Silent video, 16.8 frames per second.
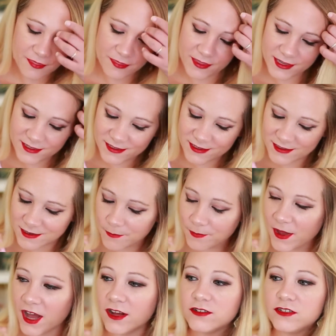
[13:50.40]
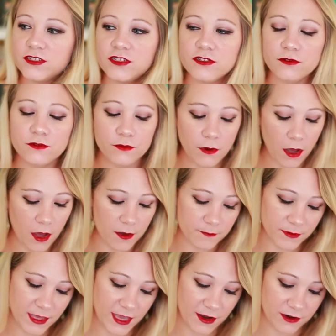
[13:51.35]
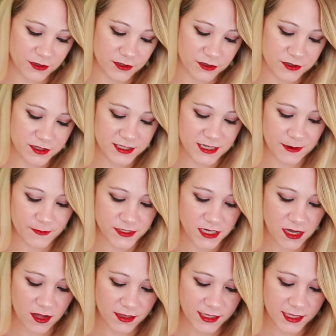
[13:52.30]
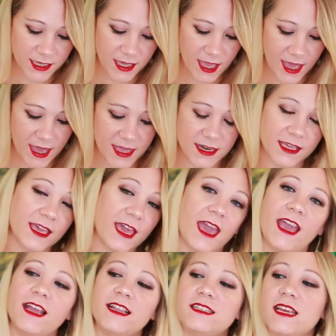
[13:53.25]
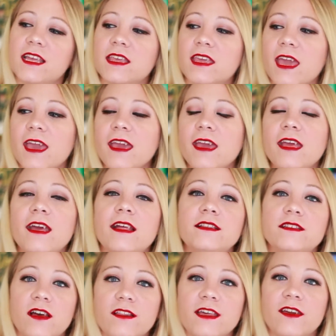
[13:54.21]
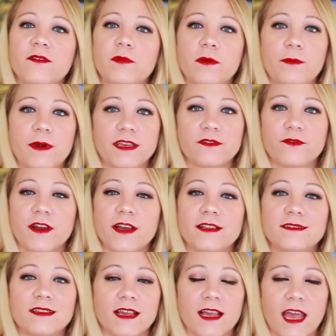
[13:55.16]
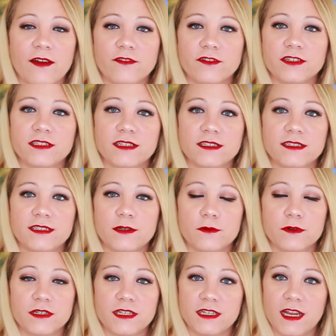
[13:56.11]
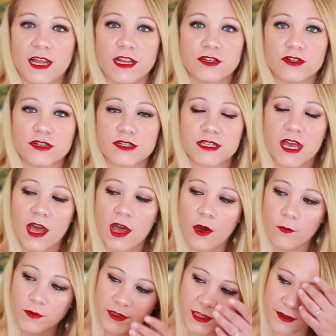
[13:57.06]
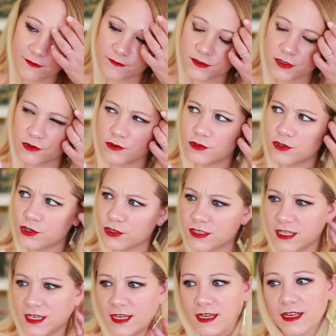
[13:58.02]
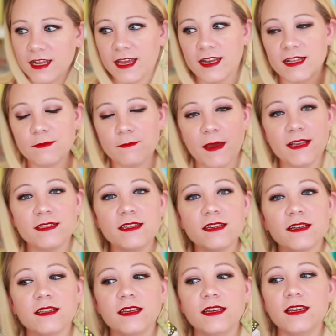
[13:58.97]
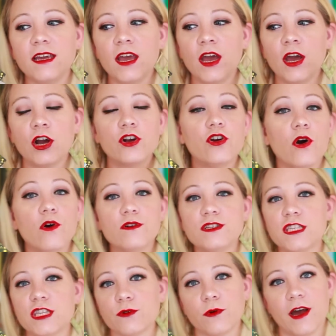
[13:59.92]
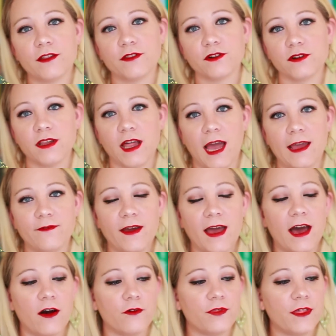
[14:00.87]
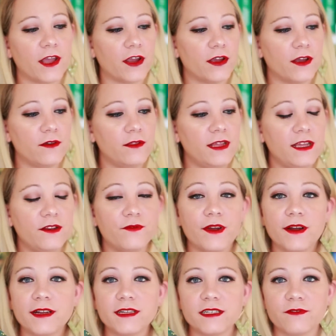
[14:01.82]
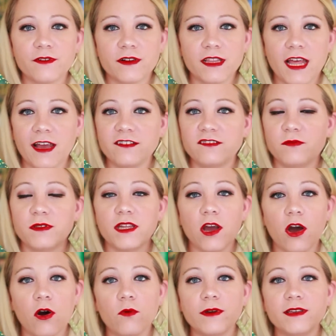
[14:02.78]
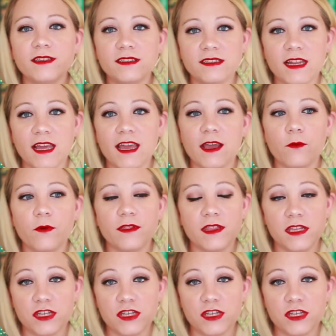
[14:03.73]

This is about two characters named Tully and Kate, and Kate and Tully have been best friends like ever since they were teenagers when they turned 13, and it basically goes throughout their life, how they lead very different lives, but they always stay with